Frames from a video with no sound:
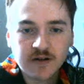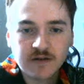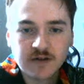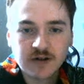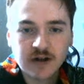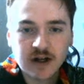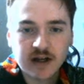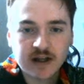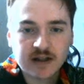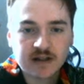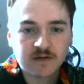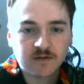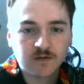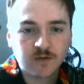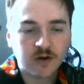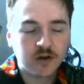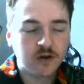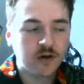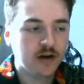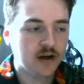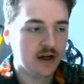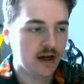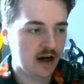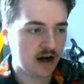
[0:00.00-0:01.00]
just
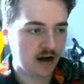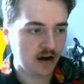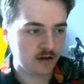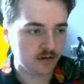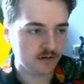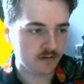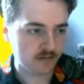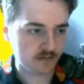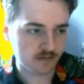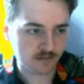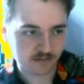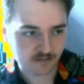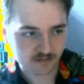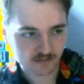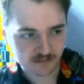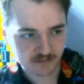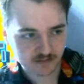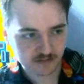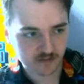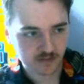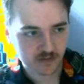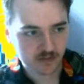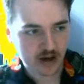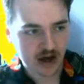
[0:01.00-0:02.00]
figuring out
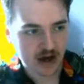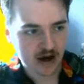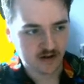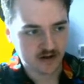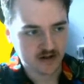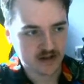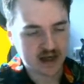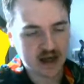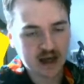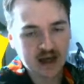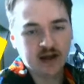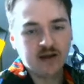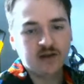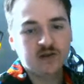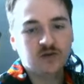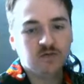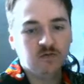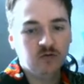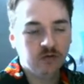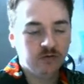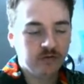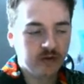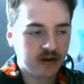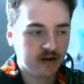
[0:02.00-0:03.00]
how his hands
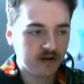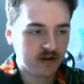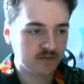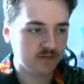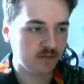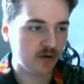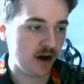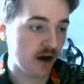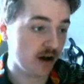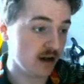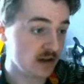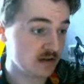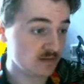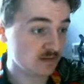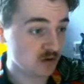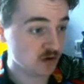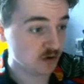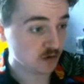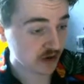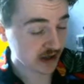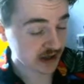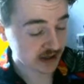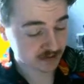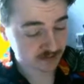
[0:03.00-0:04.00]
are moving, how his body's
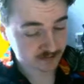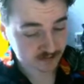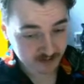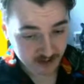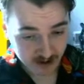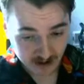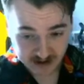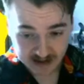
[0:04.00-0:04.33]
moving.